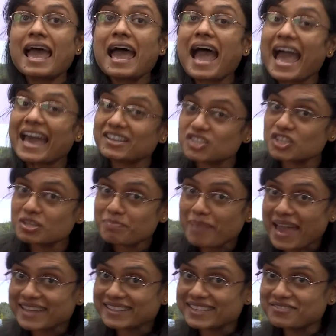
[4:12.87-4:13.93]
Action
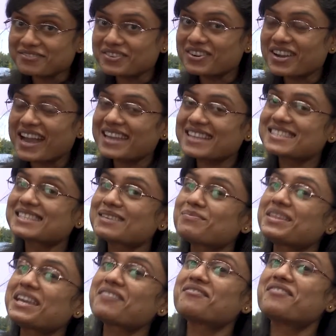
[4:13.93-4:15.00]
packed info, guys,
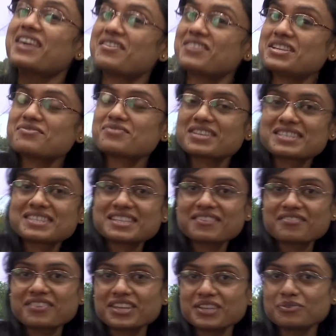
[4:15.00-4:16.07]
something very interesting
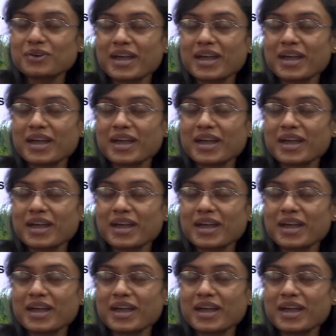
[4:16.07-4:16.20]
for you,